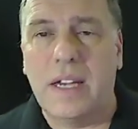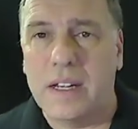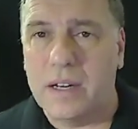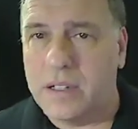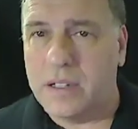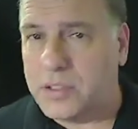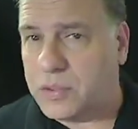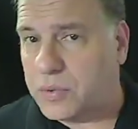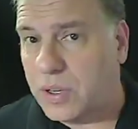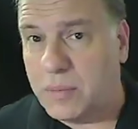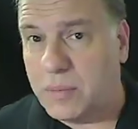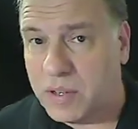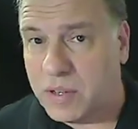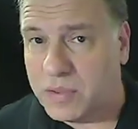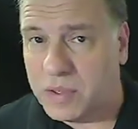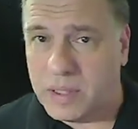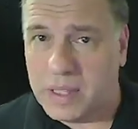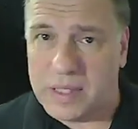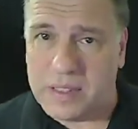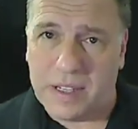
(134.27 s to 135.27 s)
a
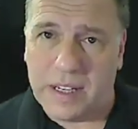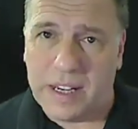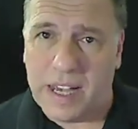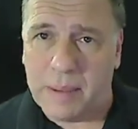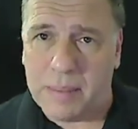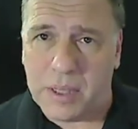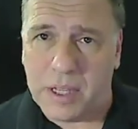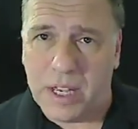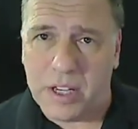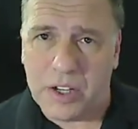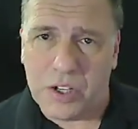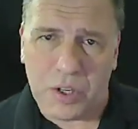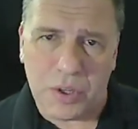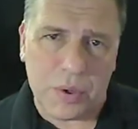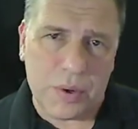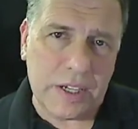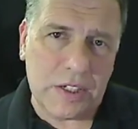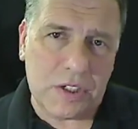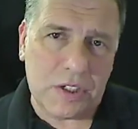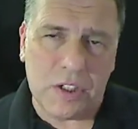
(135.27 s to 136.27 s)
Dreamweaver, let's say, application
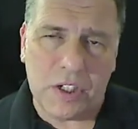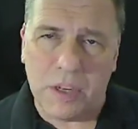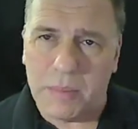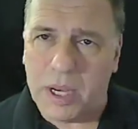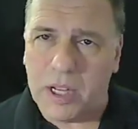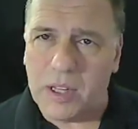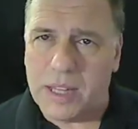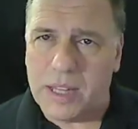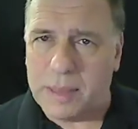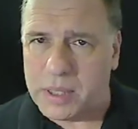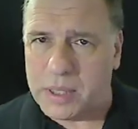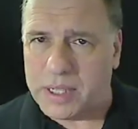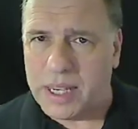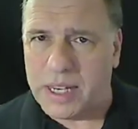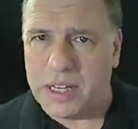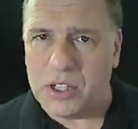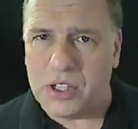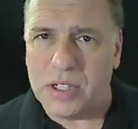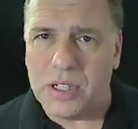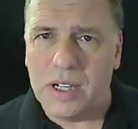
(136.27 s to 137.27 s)
or HTML
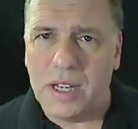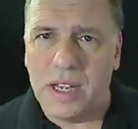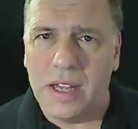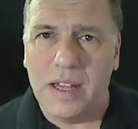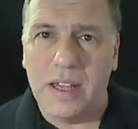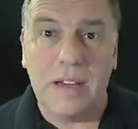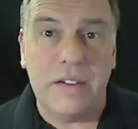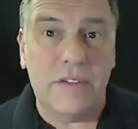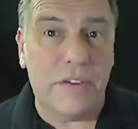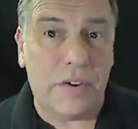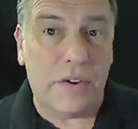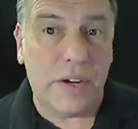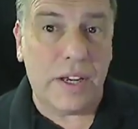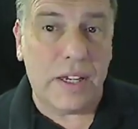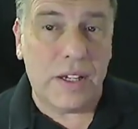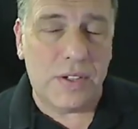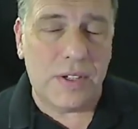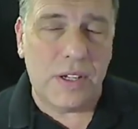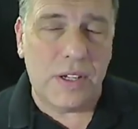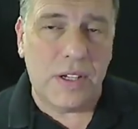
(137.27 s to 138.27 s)
application. Very
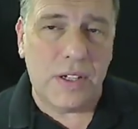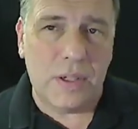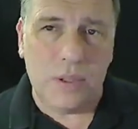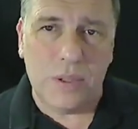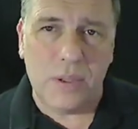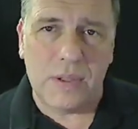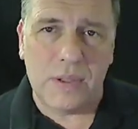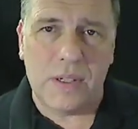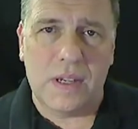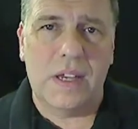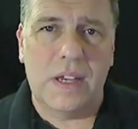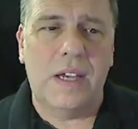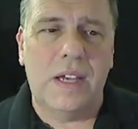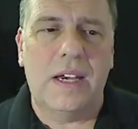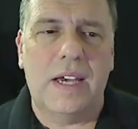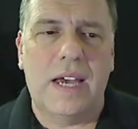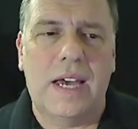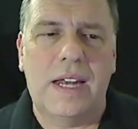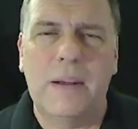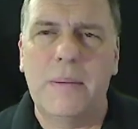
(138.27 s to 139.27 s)
easy to use,
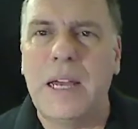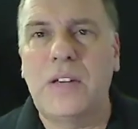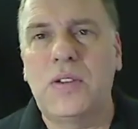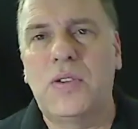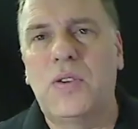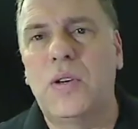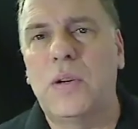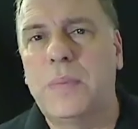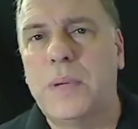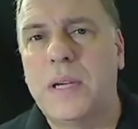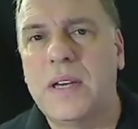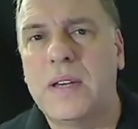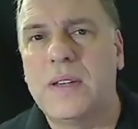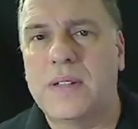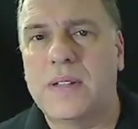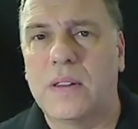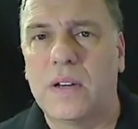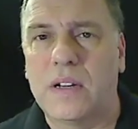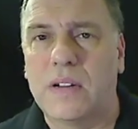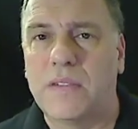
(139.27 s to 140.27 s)
and it makes your
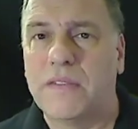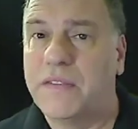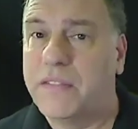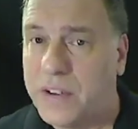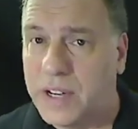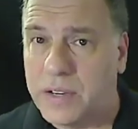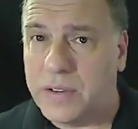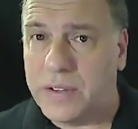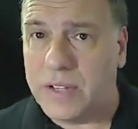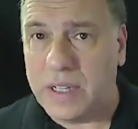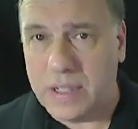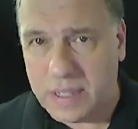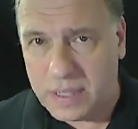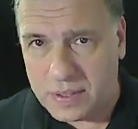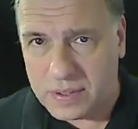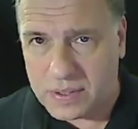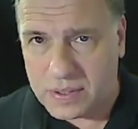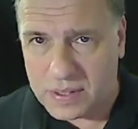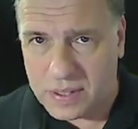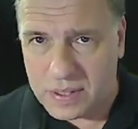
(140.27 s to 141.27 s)
piece look very
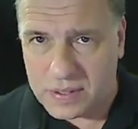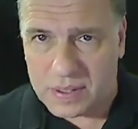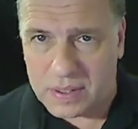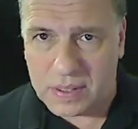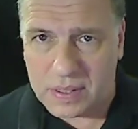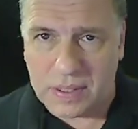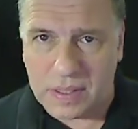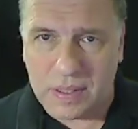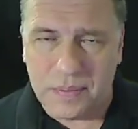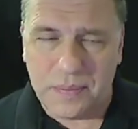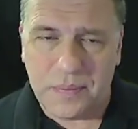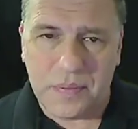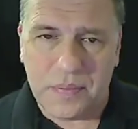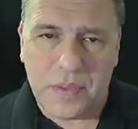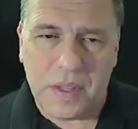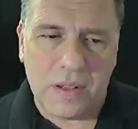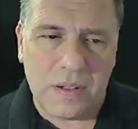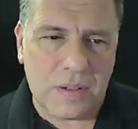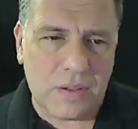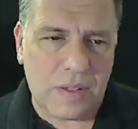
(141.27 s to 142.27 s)
consistent.
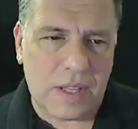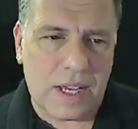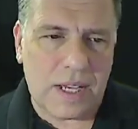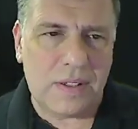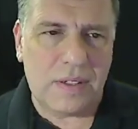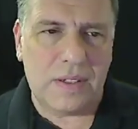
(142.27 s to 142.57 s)
So that's